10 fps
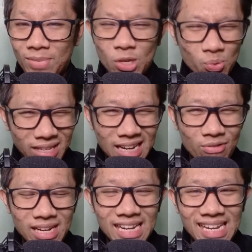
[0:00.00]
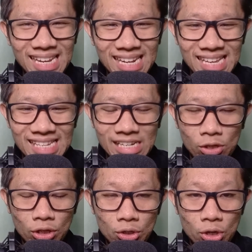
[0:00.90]
it's really, really easy
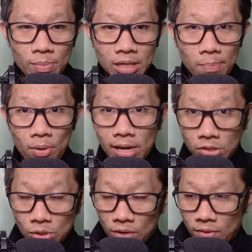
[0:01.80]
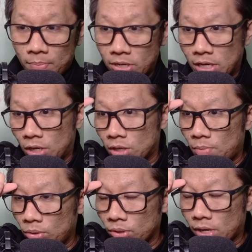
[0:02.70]
to determine the price of a particular
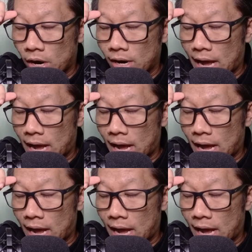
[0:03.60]
motor car,